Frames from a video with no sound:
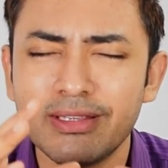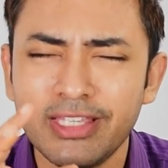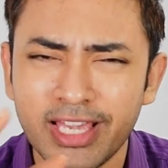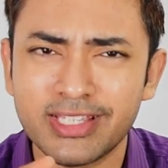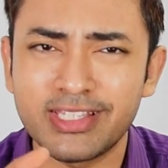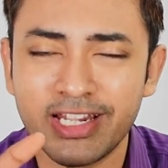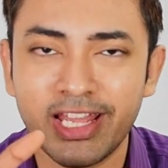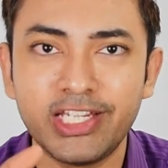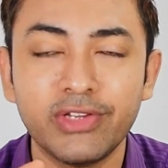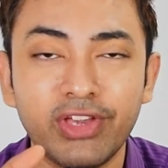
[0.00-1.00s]
Yes,
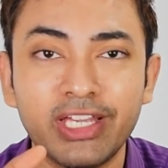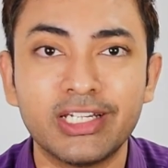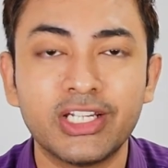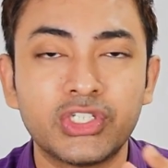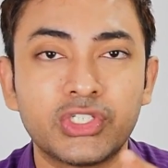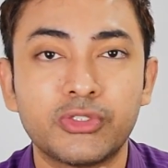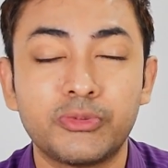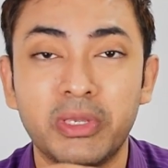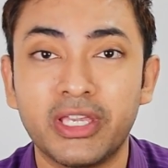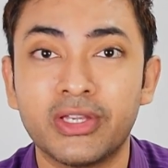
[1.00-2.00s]
native English
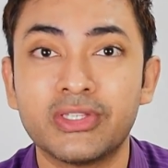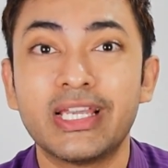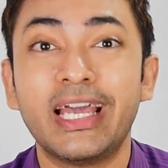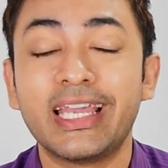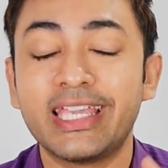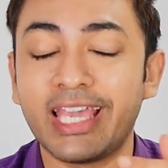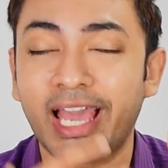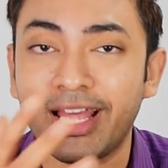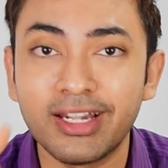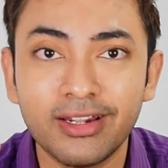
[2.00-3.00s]
speakers
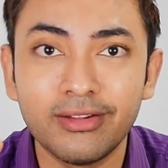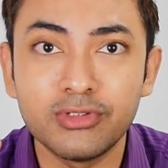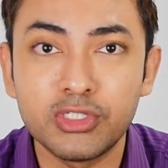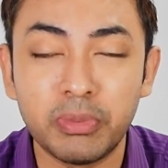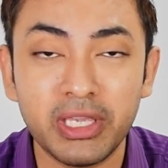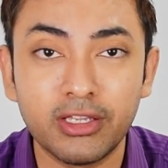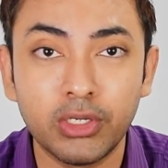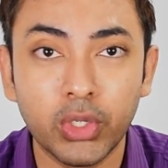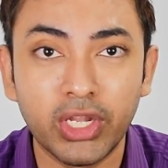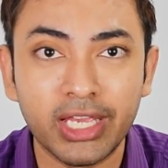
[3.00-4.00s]
can speak
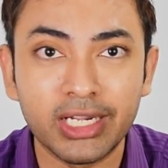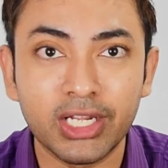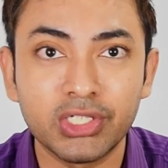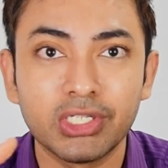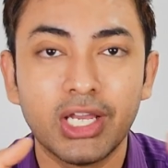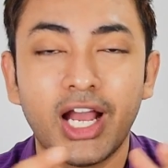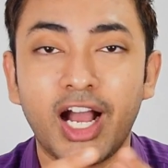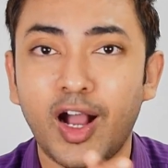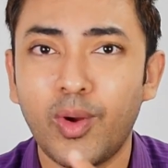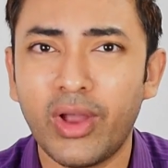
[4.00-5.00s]
good English.
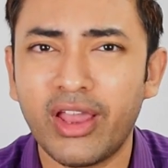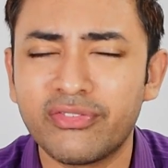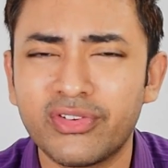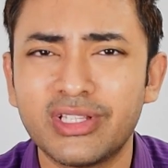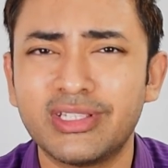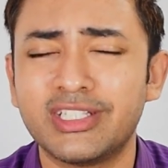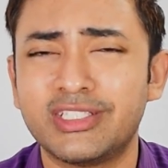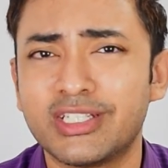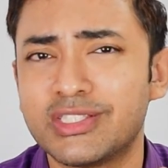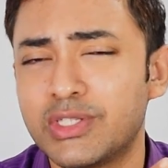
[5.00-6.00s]
However, that
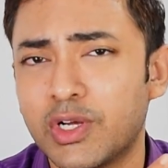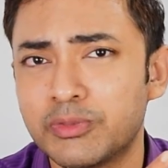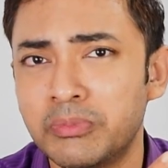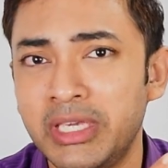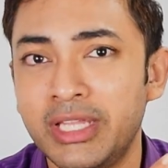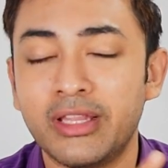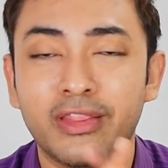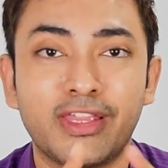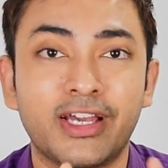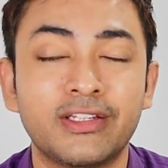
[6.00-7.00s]
does not mean
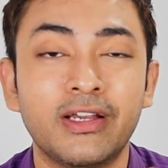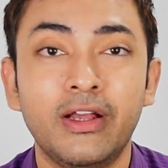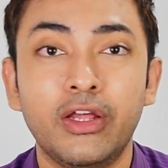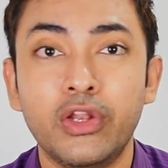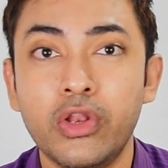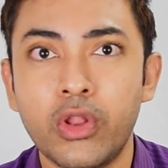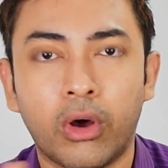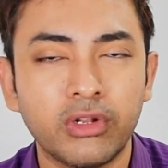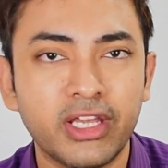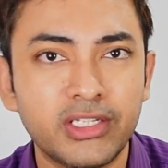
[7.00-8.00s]
that
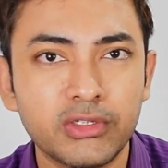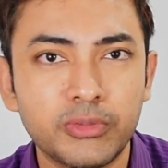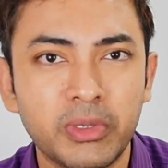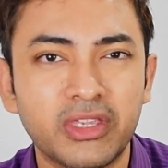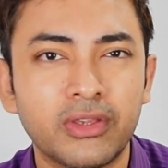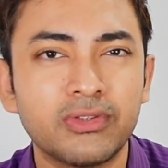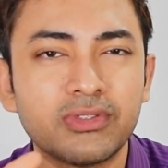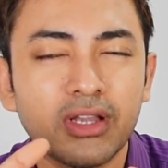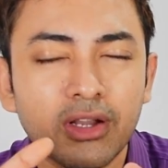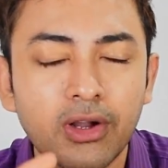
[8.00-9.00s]
non-native speakers
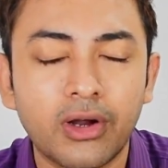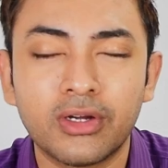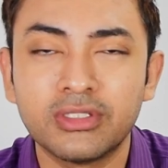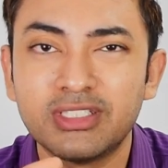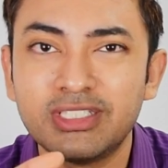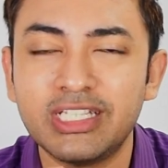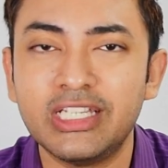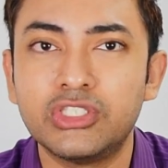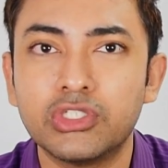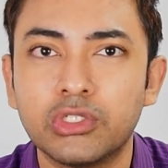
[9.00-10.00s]
can't
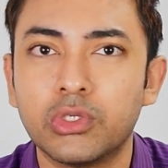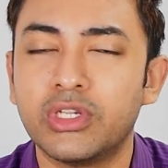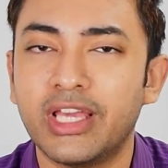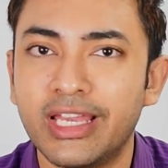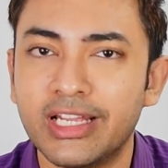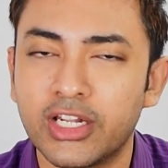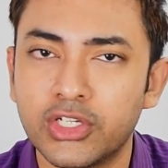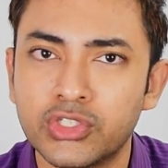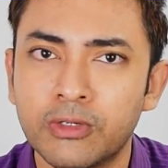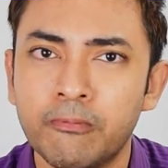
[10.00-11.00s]
teach good English.